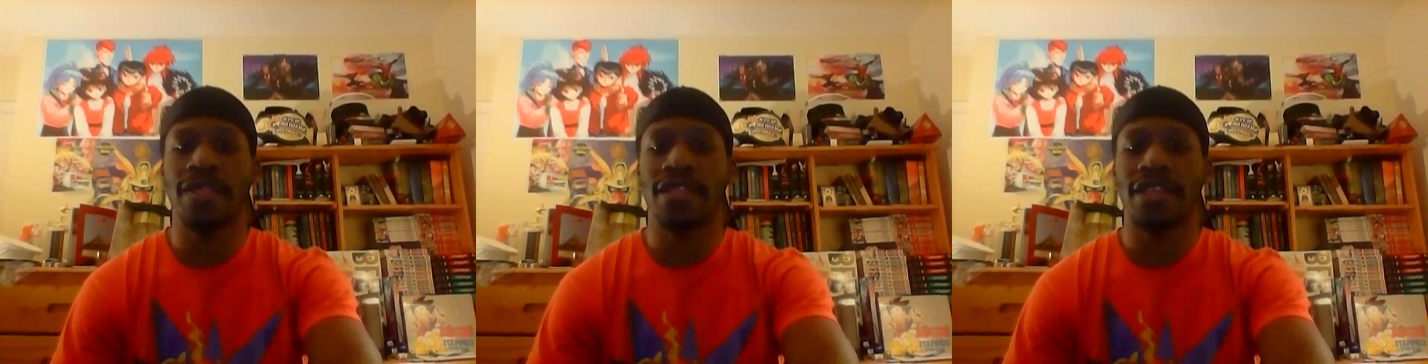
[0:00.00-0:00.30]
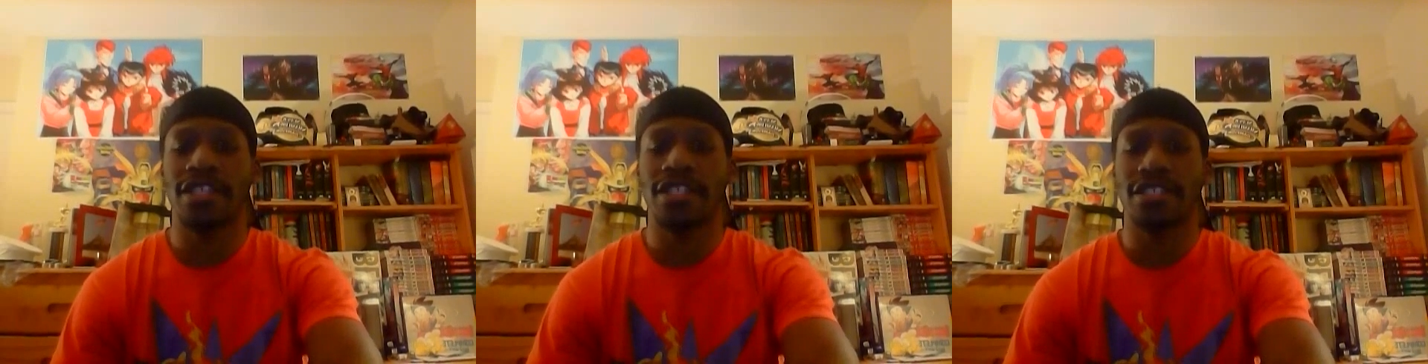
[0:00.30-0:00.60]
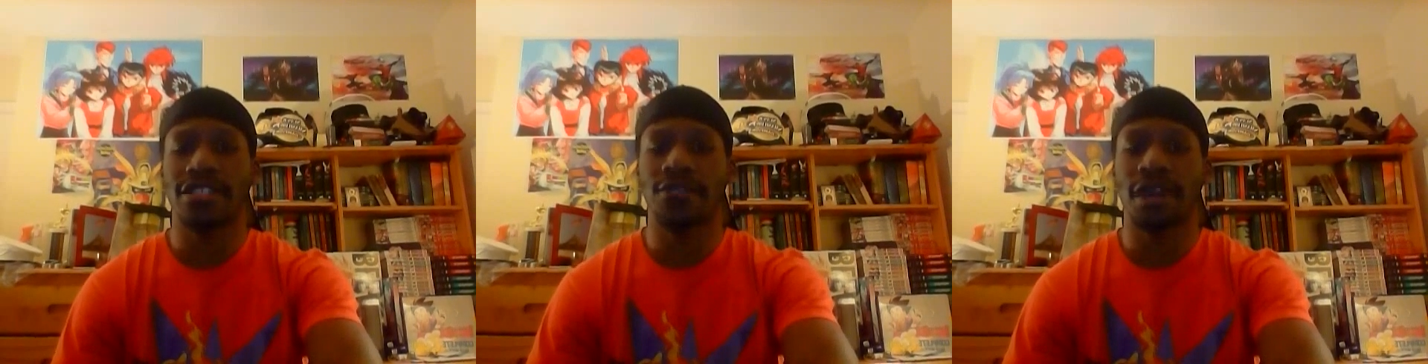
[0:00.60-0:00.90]
And
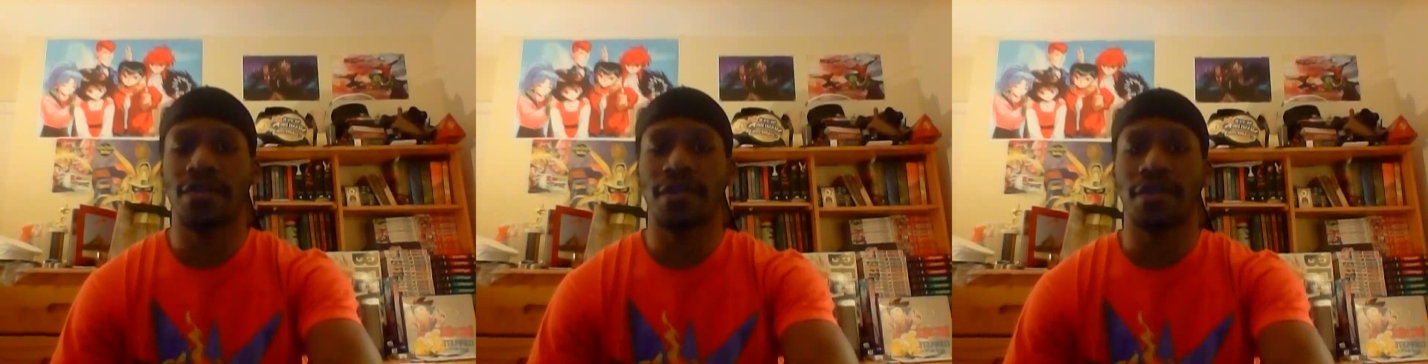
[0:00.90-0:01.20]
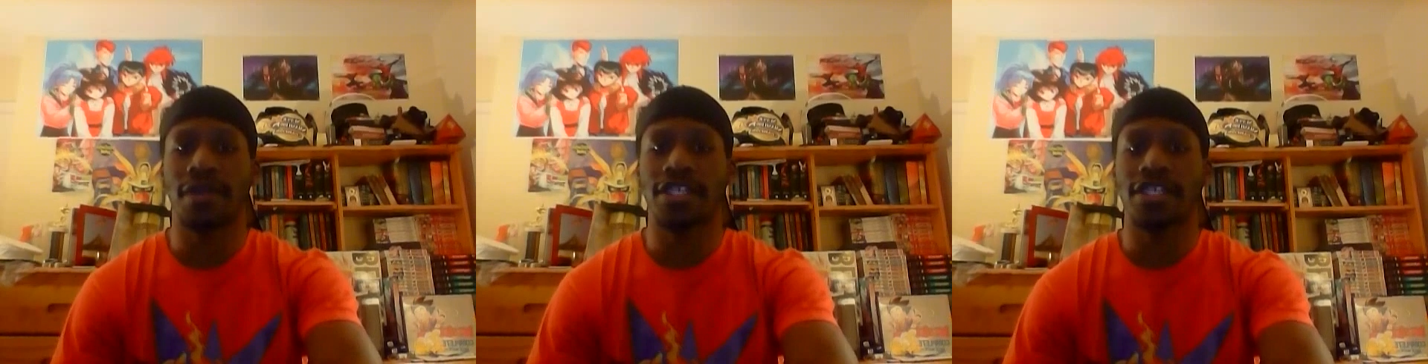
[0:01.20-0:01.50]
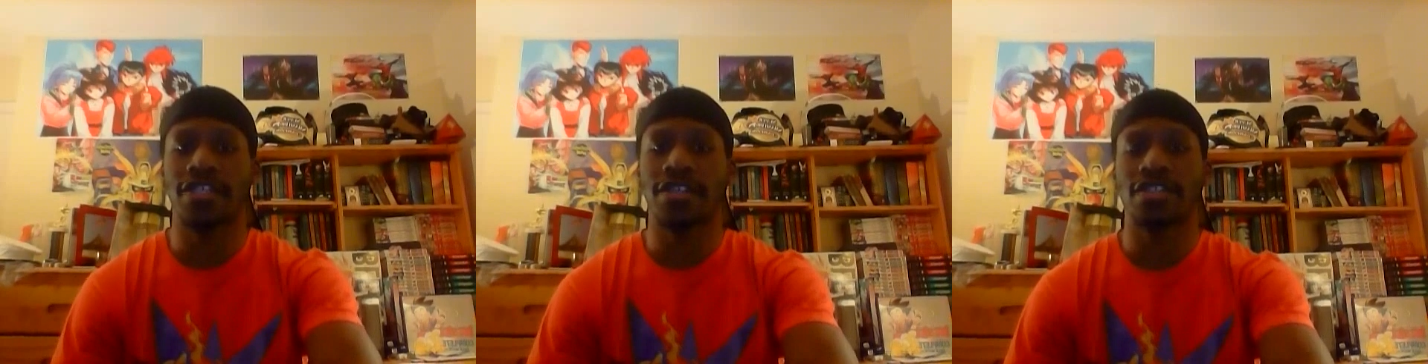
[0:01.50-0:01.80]
it's quite a bit of mice
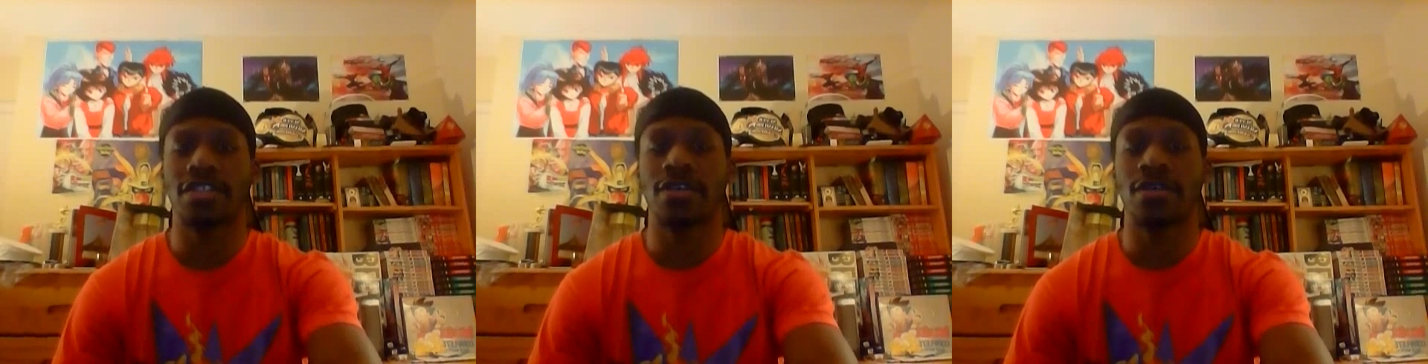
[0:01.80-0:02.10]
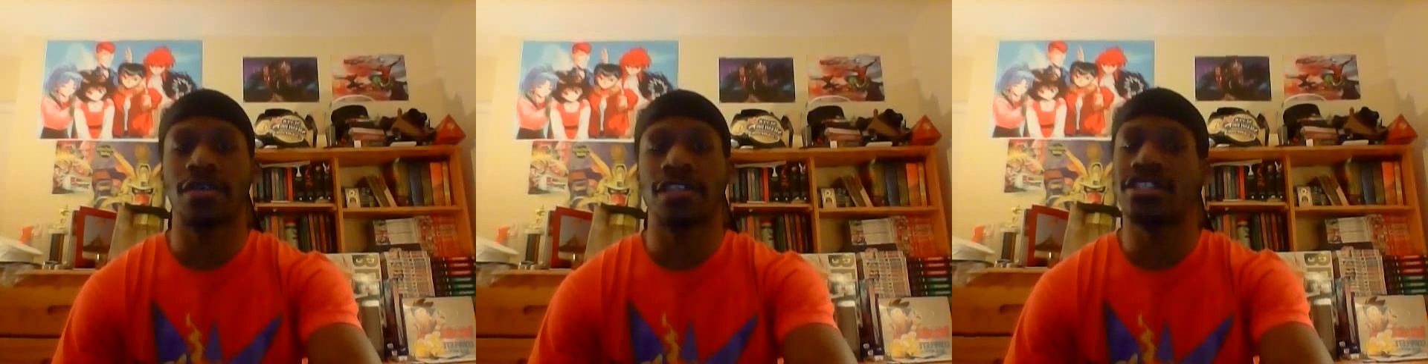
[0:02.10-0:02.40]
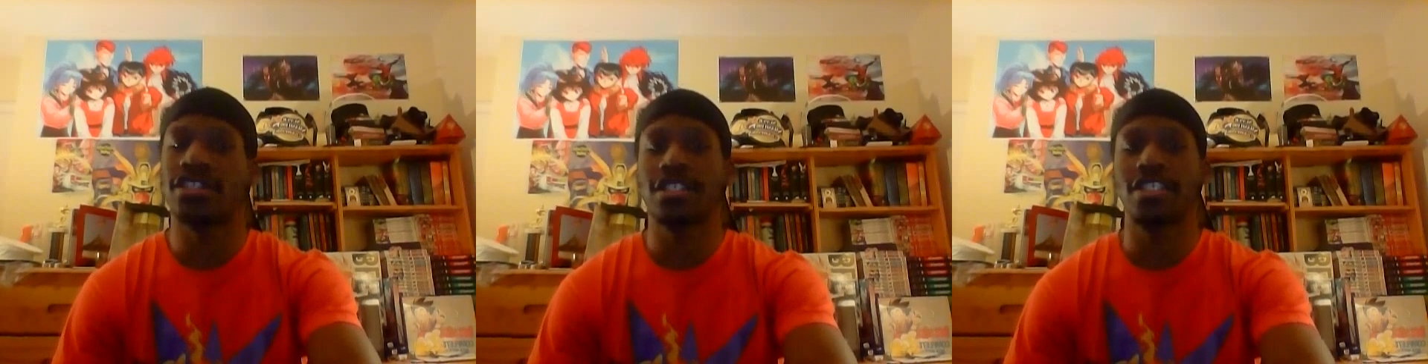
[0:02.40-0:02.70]
in here. So
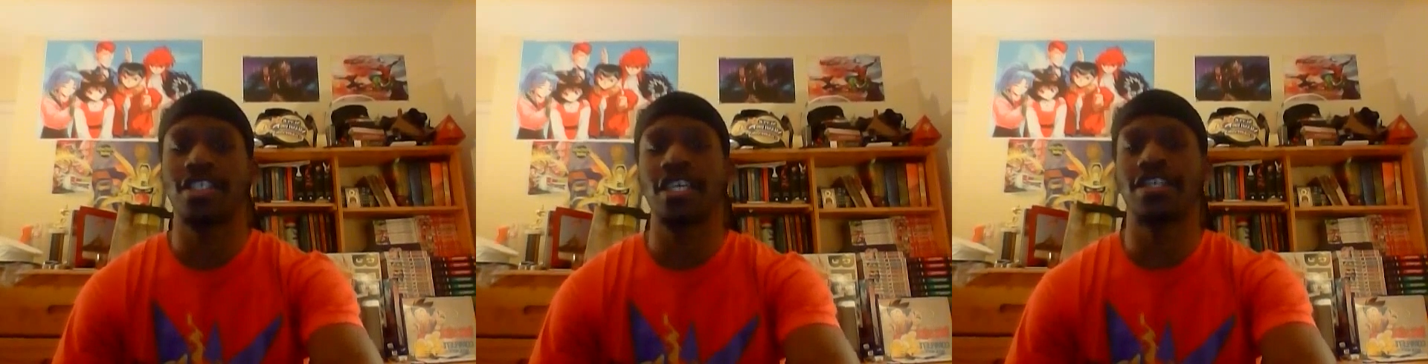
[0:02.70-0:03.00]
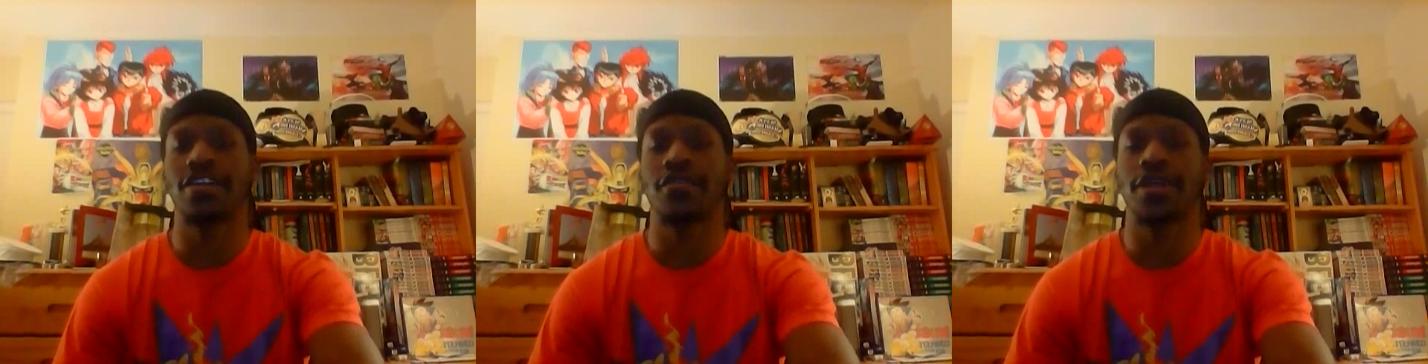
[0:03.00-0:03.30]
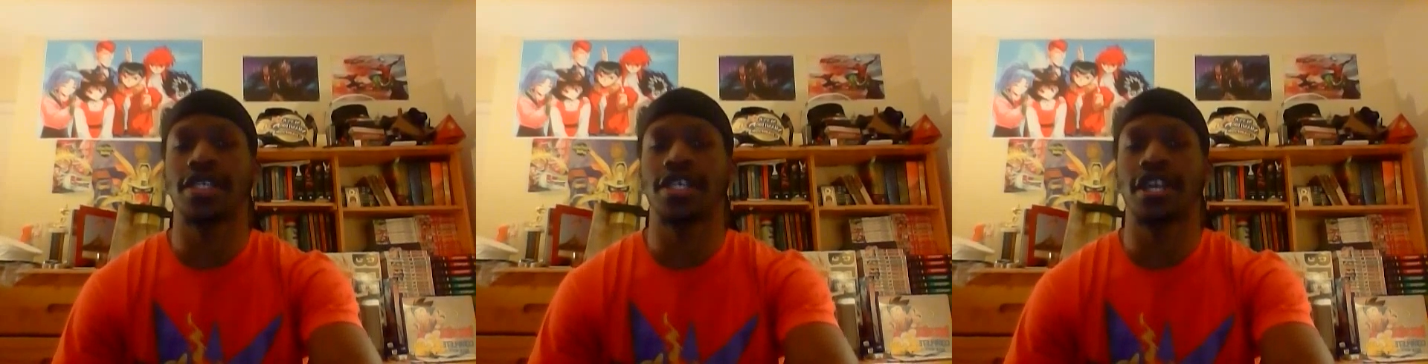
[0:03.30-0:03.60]
it's a nice cover
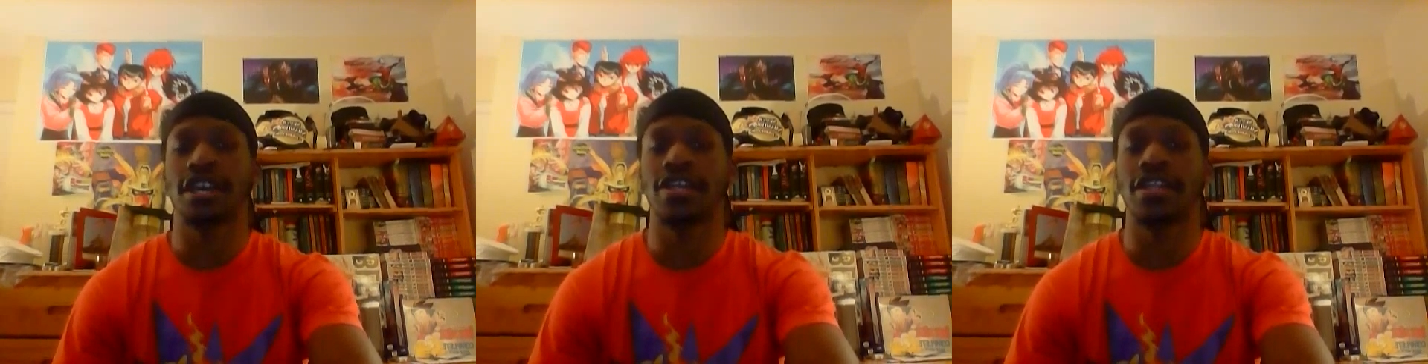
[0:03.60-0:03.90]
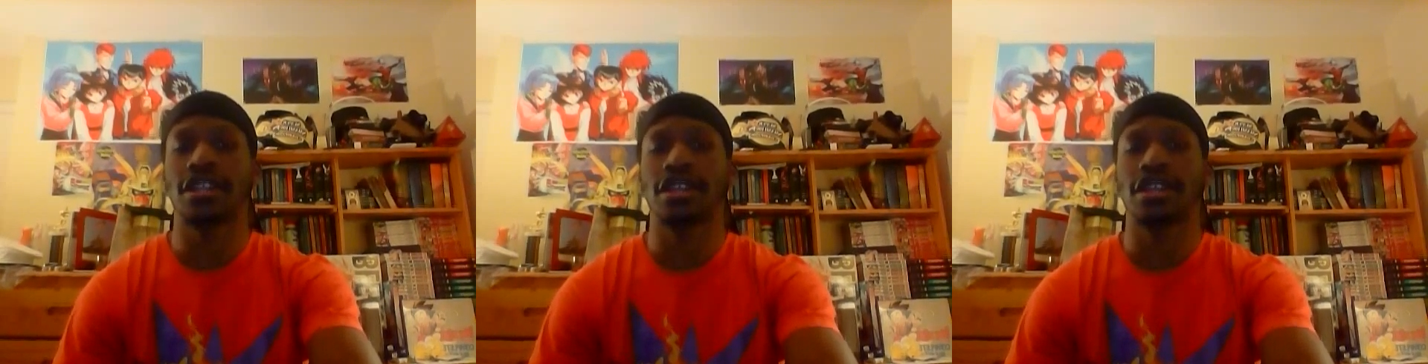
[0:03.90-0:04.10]
page. I like it.